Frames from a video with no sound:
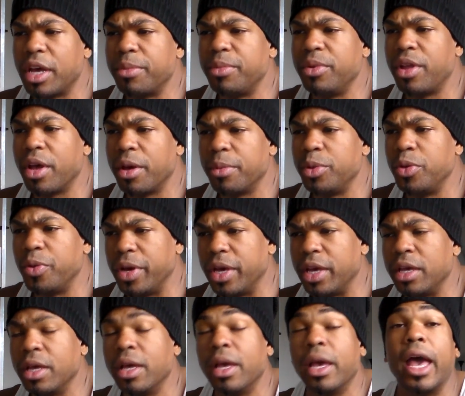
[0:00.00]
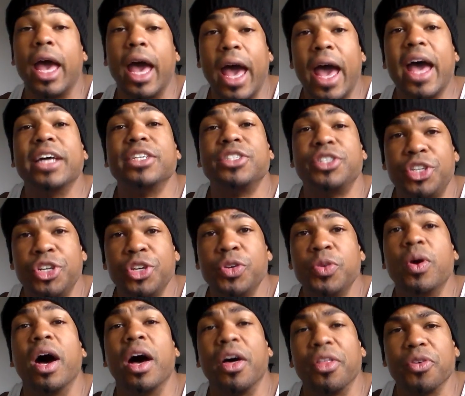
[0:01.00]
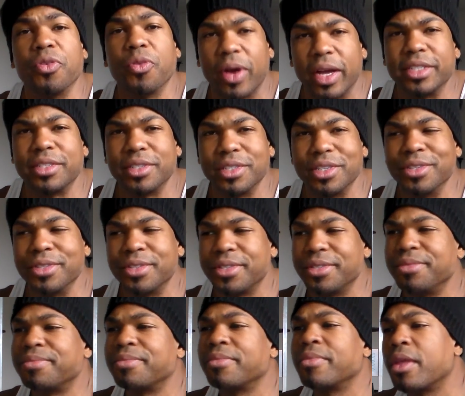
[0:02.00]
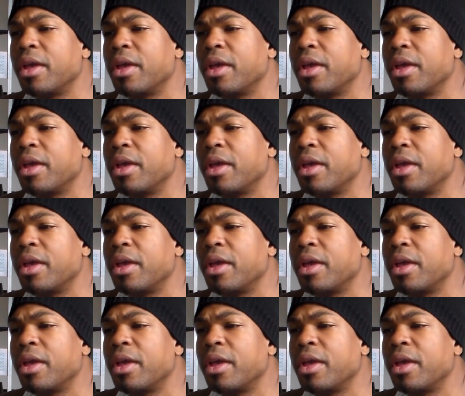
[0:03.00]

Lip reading: WWE, as do other wrestlers,